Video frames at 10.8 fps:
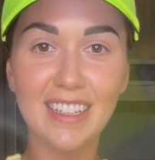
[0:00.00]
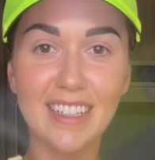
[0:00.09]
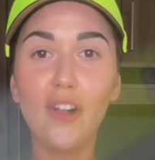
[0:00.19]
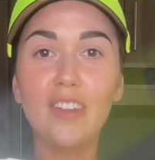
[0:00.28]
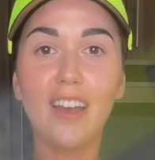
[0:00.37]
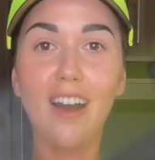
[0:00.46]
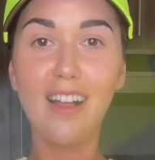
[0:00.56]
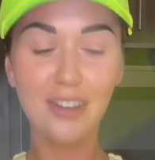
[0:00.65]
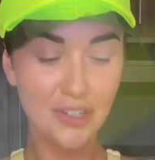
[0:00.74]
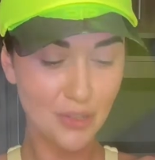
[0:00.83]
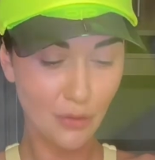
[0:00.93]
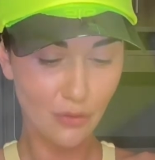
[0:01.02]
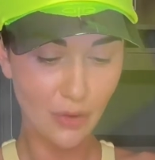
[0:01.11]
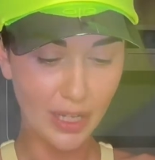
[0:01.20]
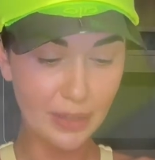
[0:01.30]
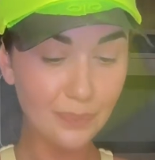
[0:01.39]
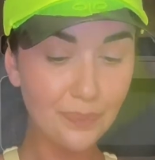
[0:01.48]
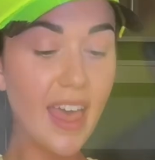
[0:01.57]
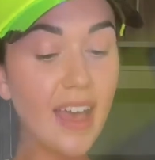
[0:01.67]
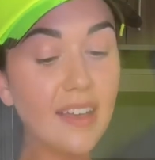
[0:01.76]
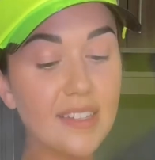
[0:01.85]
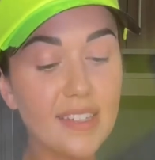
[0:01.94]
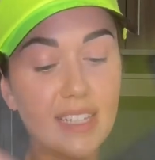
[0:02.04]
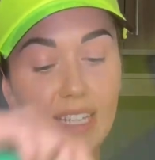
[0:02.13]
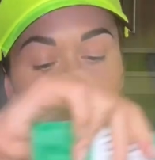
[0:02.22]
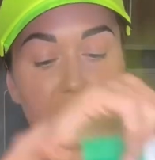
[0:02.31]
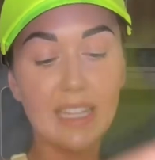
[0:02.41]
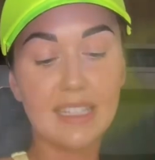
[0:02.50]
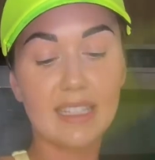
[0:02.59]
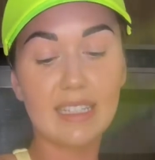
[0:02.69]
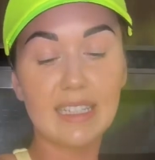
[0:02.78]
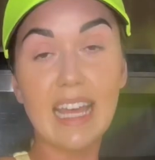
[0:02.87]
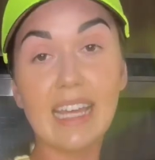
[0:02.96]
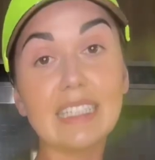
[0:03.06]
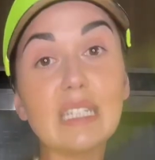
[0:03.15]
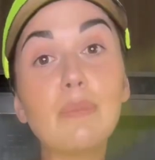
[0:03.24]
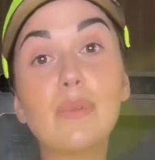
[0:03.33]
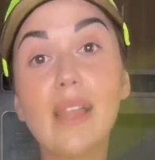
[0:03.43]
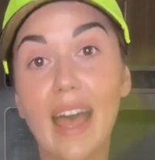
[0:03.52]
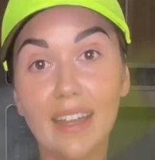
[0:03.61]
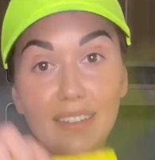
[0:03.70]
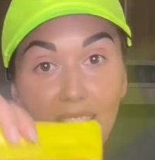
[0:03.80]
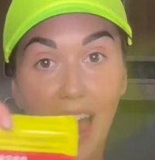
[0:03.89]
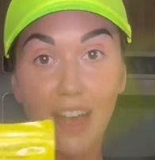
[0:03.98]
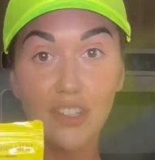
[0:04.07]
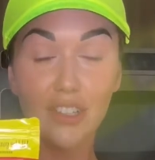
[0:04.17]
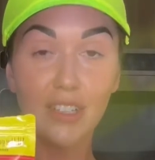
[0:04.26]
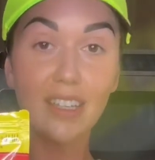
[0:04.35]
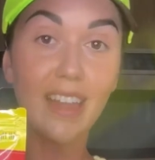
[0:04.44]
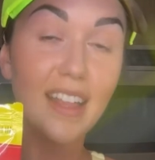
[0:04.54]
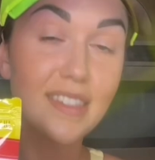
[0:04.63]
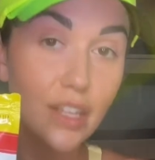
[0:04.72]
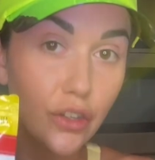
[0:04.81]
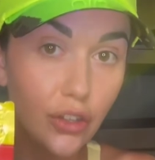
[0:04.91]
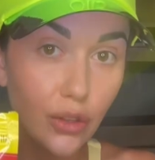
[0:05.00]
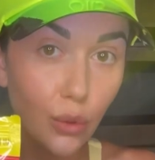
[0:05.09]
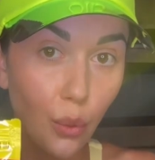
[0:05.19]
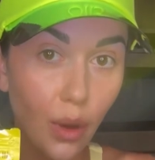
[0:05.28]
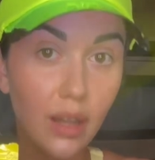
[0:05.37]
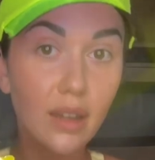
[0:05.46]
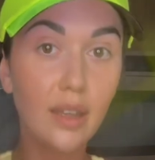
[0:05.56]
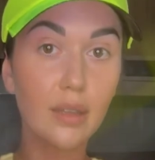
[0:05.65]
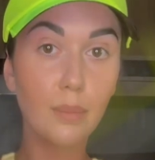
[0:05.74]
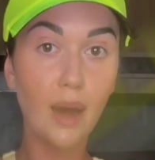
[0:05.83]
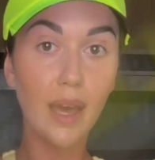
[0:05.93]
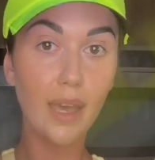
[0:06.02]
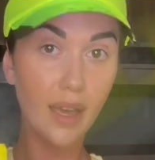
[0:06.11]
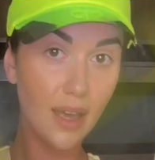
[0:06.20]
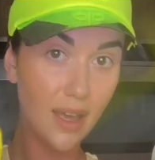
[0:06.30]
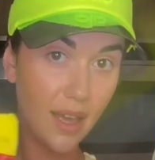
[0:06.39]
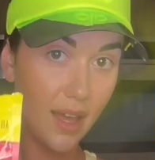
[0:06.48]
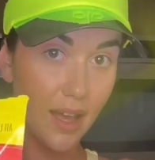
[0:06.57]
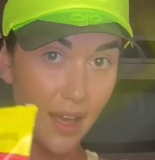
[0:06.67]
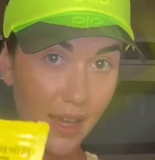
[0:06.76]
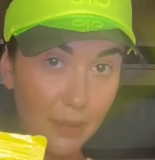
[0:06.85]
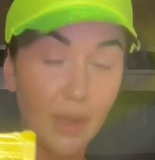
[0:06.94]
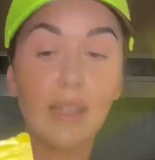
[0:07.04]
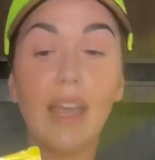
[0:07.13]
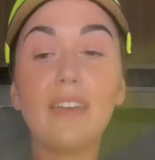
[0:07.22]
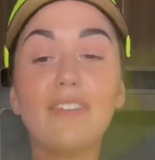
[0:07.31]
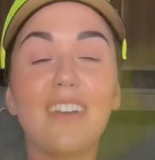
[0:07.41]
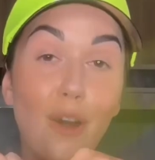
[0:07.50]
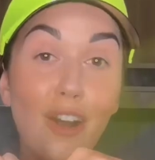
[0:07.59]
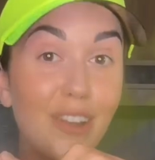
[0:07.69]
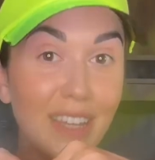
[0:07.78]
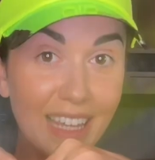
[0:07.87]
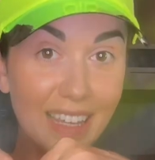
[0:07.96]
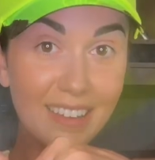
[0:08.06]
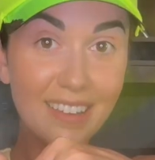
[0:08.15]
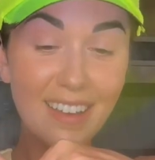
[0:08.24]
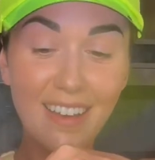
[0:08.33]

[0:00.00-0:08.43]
All the colors of green. Next, it's the Dandelion blend. Actually, that's a new one in my life. Barley